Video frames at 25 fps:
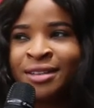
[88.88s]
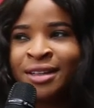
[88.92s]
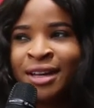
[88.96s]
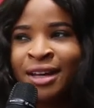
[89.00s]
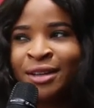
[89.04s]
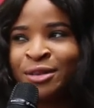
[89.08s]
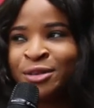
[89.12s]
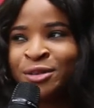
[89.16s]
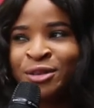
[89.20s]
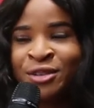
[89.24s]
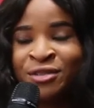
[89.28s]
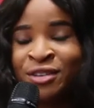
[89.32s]

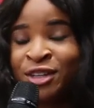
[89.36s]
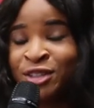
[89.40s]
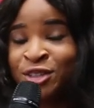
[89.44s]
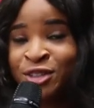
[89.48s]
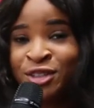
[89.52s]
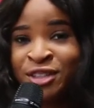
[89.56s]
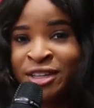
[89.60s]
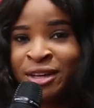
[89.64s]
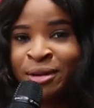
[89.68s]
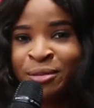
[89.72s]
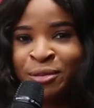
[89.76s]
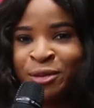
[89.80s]
I don't know if I
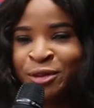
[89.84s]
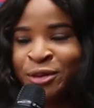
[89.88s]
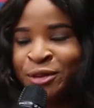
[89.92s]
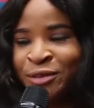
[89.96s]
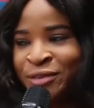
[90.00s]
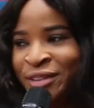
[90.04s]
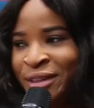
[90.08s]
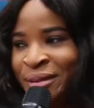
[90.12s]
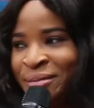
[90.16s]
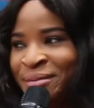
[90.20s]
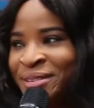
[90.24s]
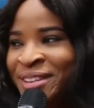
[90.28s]
should say I'm one
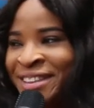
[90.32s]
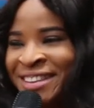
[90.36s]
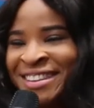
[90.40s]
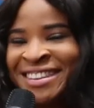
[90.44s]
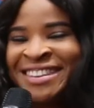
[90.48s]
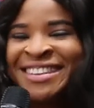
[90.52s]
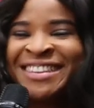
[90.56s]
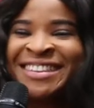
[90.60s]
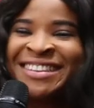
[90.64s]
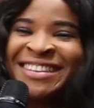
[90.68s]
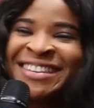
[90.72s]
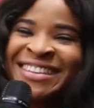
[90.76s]
of them.
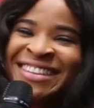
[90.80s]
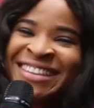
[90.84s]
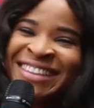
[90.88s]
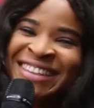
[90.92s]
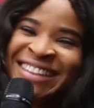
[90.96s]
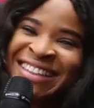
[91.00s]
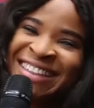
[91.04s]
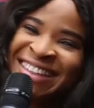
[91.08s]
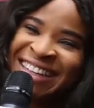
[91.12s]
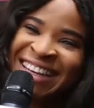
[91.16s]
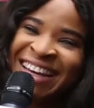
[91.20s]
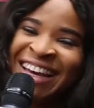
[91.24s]

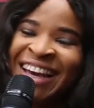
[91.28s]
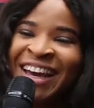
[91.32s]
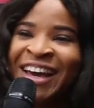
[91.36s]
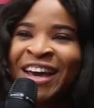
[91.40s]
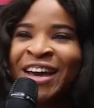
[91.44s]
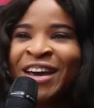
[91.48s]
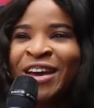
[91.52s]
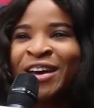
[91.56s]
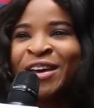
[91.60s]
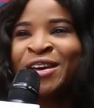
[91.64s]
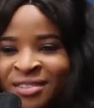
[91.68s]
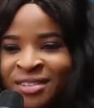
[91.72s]

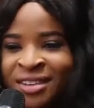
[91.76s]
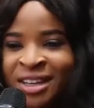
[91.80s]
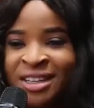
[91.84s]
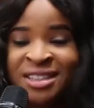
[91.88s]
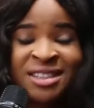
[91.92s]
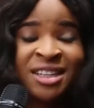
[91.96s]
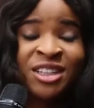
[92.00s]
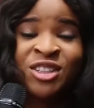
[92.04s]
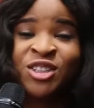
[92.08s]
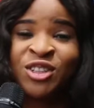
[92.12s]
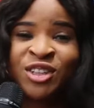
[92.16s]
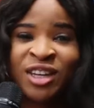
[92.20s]

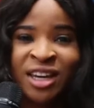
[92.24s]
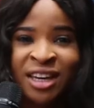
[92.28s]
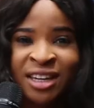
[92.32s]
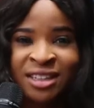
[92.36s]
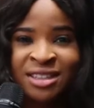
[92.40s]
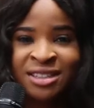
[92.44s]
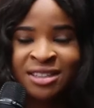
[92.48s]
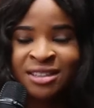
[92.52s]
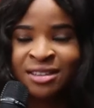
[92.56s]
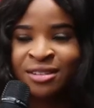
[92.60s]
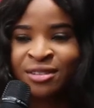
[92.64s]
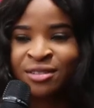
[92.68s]
It's
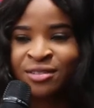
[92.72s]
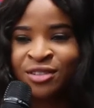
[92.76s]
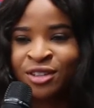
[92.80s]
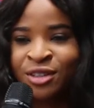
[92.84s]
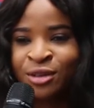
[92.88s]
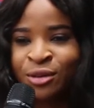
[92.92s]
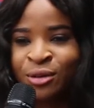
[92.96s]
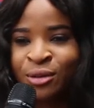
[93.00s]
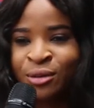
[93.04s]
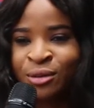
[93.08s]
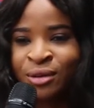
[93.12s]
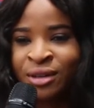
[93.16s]
educative,
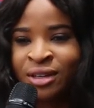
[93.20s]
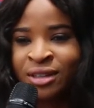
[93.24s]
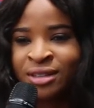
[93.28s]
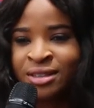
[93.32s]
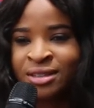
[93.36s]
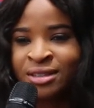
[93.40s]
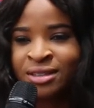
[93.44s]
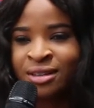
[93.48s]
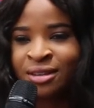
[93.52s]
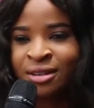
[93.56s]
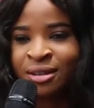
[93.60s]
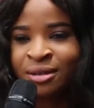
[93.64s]
you know,
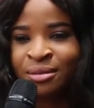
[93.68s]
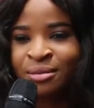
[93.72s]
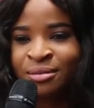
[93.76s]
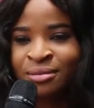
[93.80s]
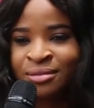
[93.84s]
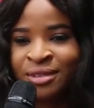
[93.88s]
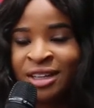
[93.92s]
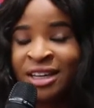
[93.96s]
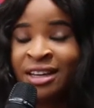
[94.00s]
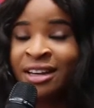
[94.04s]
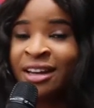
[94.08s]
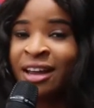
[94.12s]
it's
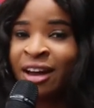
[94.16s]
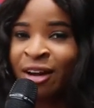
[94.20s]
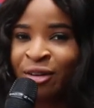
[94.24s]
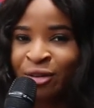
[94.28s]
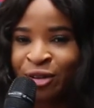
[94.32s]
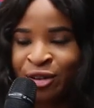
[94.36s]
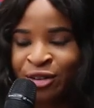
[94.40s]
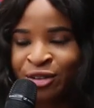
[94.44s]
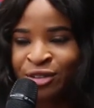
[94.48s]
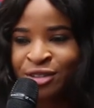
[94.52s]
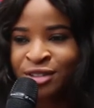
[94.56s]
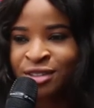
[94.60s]

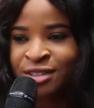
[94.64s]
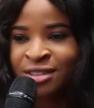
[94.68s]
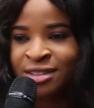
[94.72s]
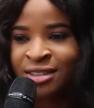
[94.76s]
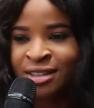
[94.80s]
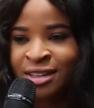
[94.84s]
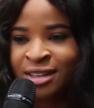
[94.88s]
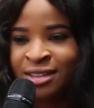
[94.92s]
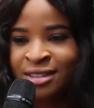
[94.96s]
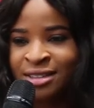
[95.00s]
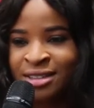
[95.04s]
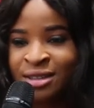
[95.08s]

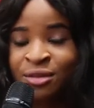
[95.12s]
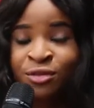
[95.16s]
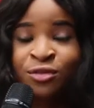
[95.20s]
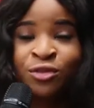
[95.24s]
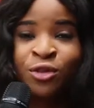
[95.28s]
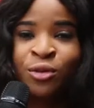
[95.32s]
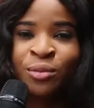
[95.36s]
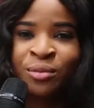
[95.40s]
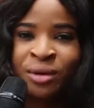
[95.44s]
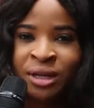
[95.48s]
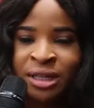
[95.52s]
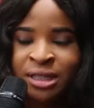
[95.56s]
hilarious, it's
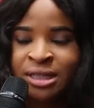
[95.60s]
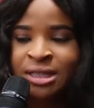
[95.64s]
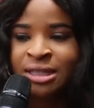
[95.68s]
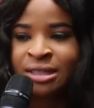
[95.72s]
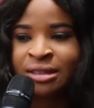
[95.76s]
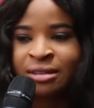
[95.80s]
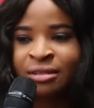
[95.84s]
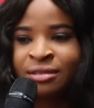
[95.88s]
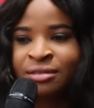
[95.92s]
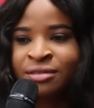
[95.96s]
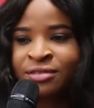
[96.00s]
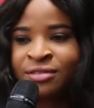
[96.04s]

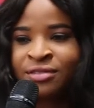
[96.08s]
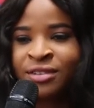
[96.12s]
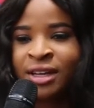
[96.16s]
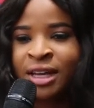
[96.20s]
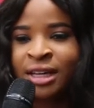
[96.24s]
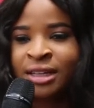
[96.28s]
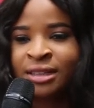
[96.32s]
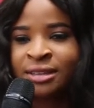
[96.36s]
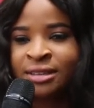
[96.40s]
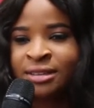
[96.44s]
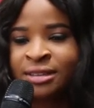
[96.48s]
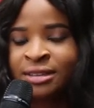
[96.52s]
informative,
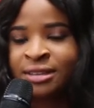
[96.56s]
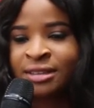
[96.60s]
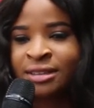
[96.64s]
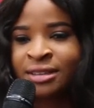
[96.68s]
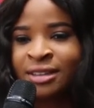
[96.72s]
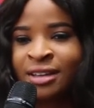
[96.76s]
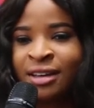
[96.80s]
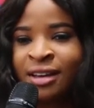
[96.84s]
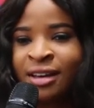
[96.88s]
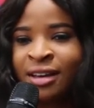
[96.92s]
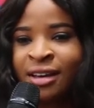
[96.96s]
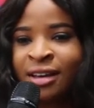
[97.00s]

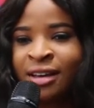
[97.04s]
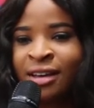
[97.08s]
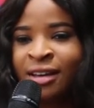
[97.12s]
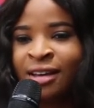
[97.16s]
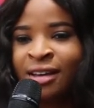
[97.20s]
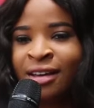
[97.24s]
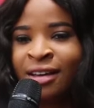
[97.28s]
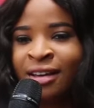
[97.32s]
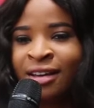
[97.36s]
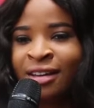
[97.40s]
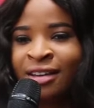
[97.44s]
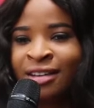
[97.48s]
and
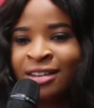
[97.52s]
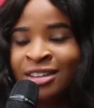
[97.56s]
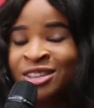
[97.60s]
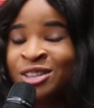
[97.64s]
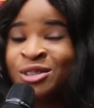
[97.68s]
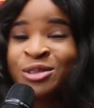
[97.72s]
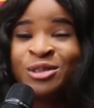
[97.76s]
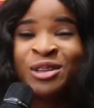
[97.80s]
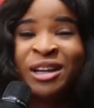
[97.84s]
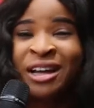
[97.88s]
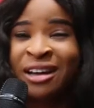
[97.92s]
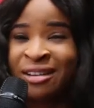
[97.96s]

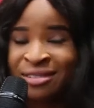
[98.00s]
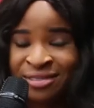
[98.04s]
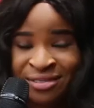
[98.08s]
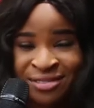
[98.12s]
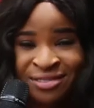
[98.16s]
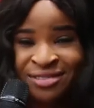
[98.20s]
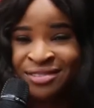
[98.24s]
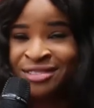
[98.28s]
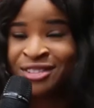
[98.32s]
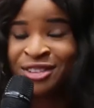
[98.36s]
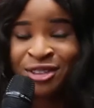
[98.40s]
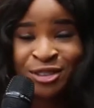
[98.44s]
you
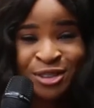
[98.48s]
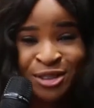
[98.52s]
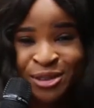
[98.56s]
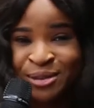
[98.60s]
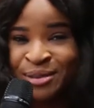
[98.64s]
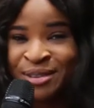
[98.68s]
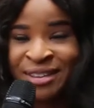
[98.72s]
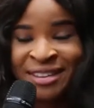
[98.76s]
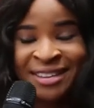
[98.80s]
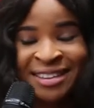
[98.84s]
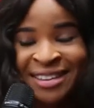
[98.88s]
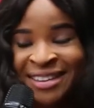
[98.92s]
laugh,
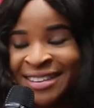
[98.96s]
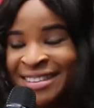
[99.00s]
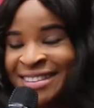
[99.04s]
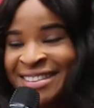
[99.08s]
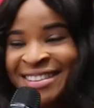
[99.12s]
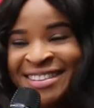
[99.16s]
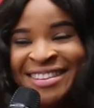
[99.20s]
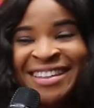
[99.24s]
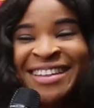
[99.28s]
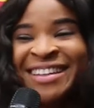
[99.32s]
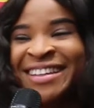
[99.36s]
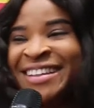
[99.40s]
trust me.
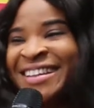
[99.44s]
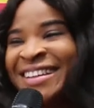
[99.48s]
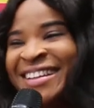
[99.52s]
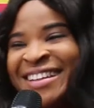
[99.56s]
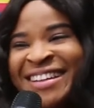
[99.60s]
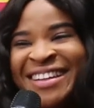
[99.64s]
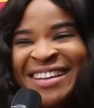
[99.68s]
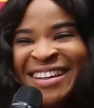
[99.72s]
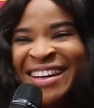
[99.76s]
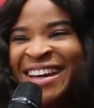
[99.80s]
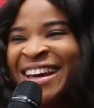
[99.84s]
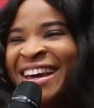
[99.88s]
It's
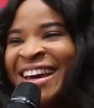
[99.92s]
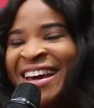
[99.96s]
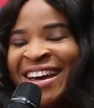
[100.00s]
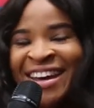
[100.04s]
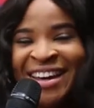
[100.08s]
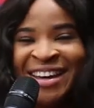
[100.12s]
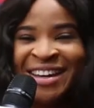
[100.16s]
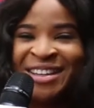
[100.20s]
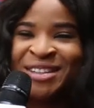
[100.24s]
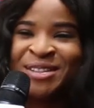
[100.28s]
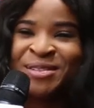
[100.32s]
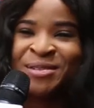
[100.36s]

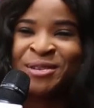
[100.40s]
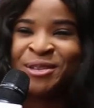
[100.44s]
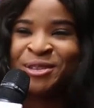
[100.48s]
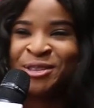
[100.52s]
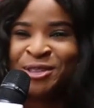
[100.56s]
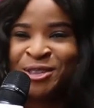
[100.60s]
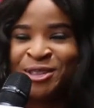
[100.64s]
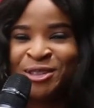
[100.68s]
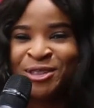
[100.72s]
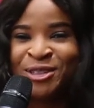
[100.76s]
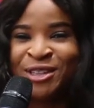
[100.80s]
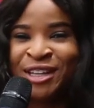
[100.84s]
it's
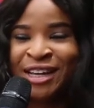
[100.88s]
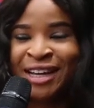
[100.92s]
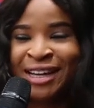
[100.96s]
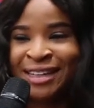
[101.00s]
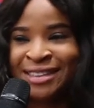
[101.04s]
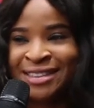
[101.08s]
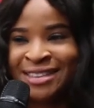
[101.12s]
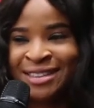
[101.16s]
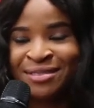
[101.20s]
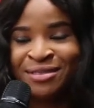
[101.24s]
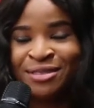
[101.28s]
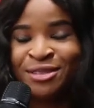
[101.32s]
one show
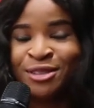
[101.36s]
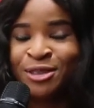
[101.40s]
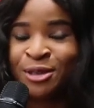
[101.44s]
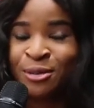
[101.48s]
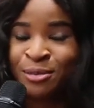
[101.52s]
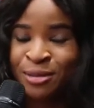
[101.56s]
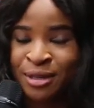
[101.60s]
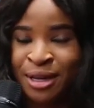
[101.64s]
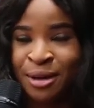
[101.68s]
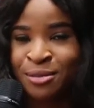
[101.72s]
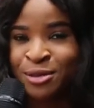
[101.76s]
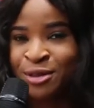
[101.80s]
that even
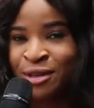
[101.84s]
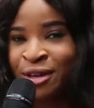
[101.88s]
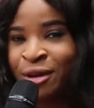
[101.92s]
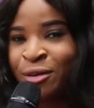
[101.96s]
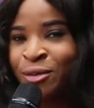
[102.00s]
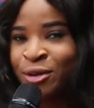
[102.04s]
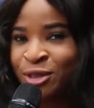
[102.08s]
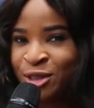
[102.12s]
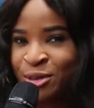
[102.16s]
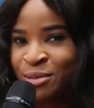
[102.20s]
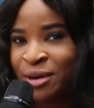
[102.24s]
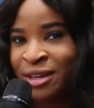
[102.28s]
sometimes when
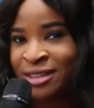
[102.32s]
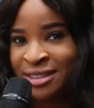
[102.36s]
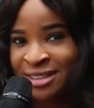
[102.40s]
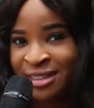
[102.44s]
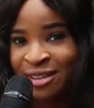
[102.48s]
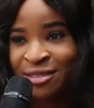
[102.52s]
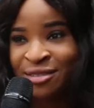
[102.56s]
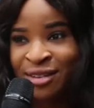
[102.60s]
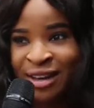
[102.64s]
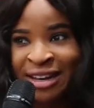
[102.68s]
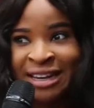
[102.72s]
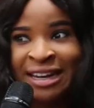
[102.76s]
I watch
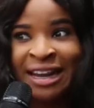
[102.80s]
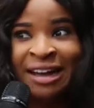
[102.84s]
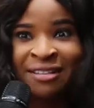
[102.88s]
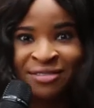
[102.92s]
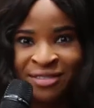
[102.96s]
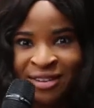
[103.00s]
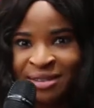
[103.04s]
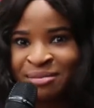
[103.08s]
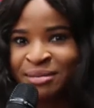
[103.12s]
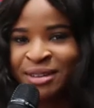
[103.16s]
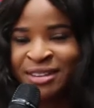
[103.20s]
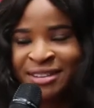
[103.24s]
myself, I
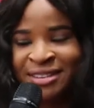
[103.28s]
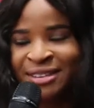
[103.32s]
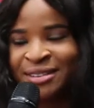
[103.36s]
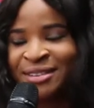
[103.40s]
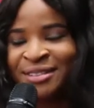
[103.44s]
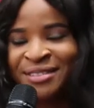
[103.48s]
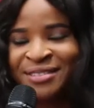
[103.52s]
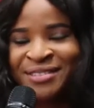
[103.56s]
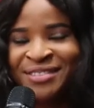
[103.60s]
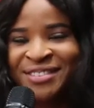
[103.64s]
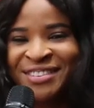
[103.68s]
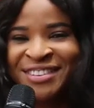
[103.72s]
laugh at
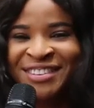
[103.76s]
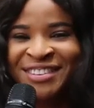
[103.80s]
myself.